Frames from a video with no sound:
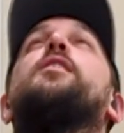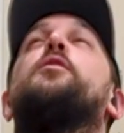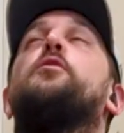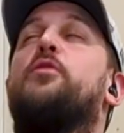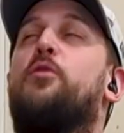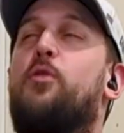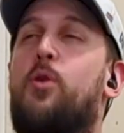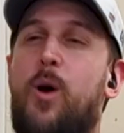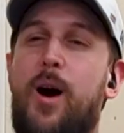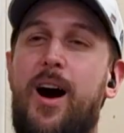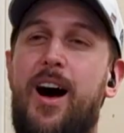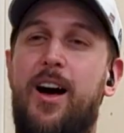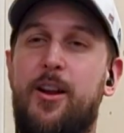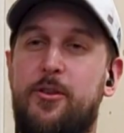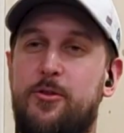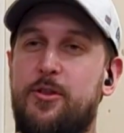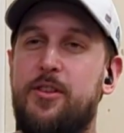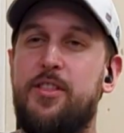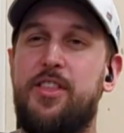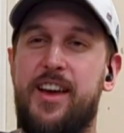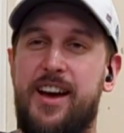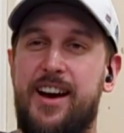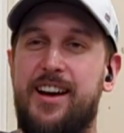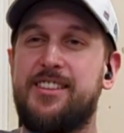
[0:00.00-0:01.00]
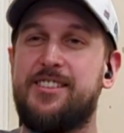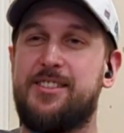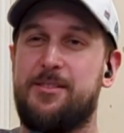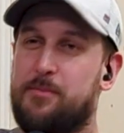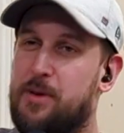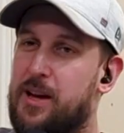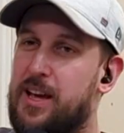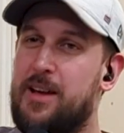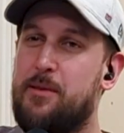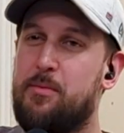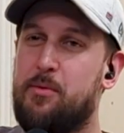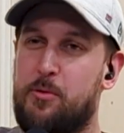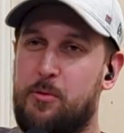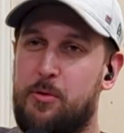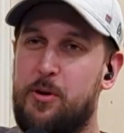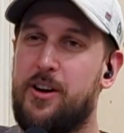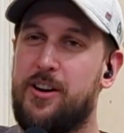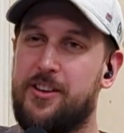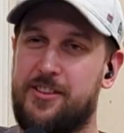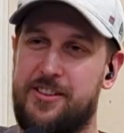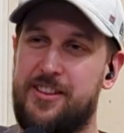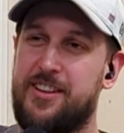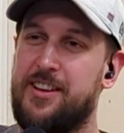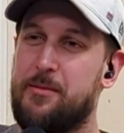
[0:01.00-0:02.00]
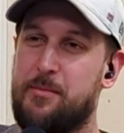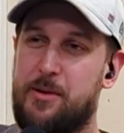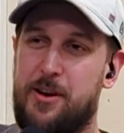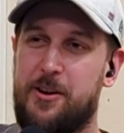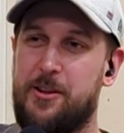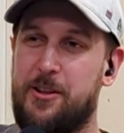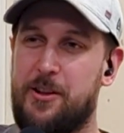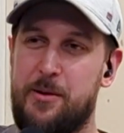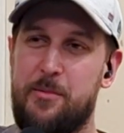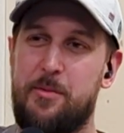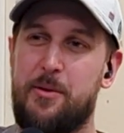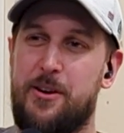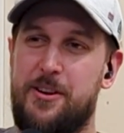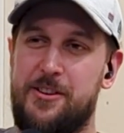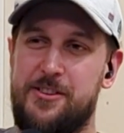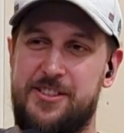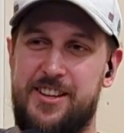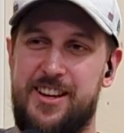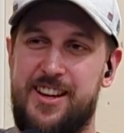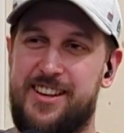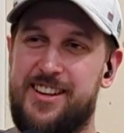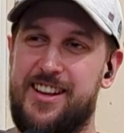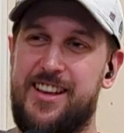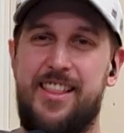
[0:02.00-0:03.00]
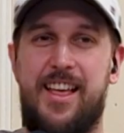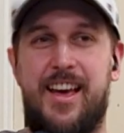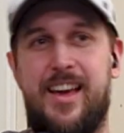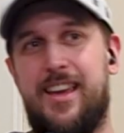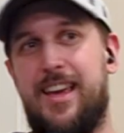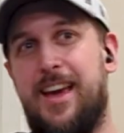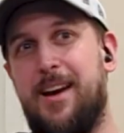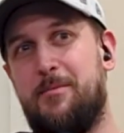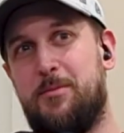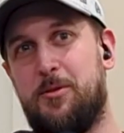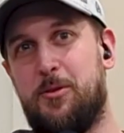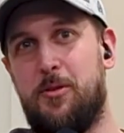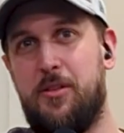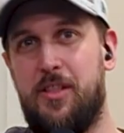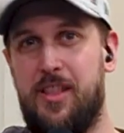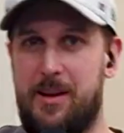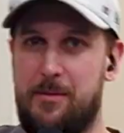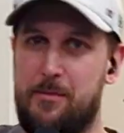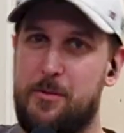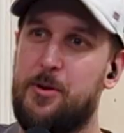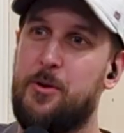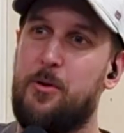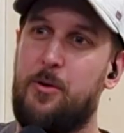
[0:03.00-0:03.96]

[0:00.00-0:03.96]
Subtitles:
400,000 people worked on the Apollo project and they kept all them